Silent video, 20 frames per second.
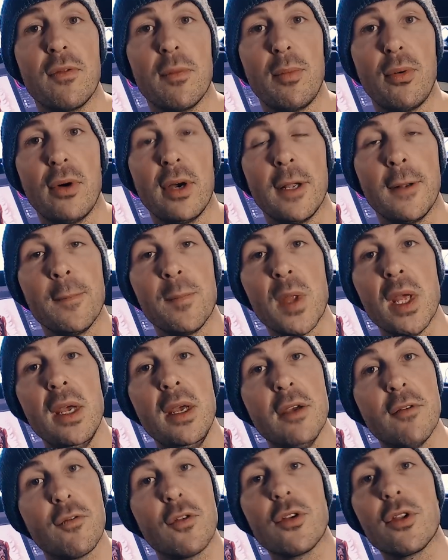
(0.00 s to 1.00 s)
a point.
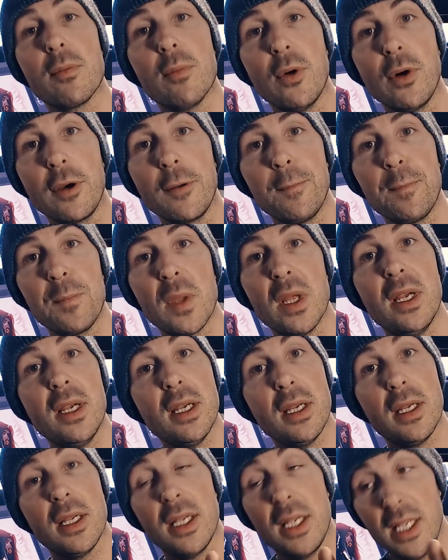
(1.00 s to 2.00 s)
Furthermore,
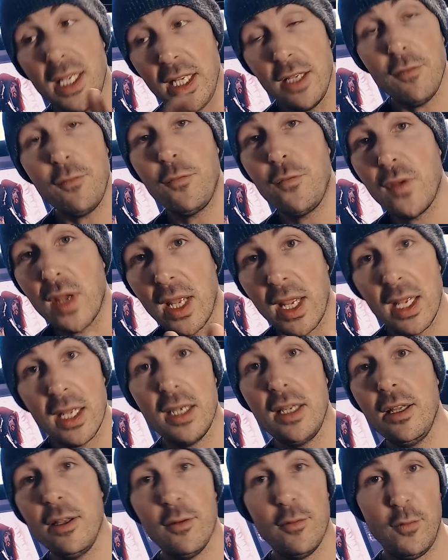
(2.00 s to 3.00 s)
if
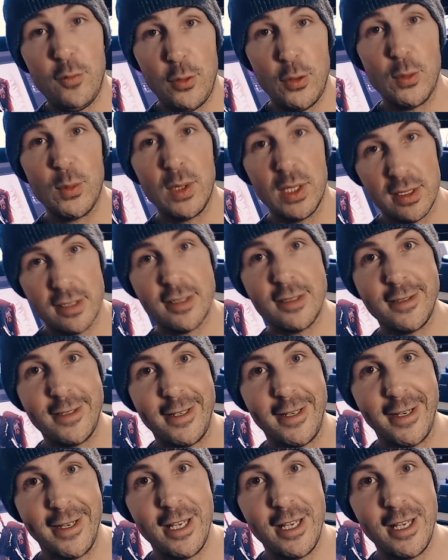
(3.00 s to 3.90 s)
any of you listening,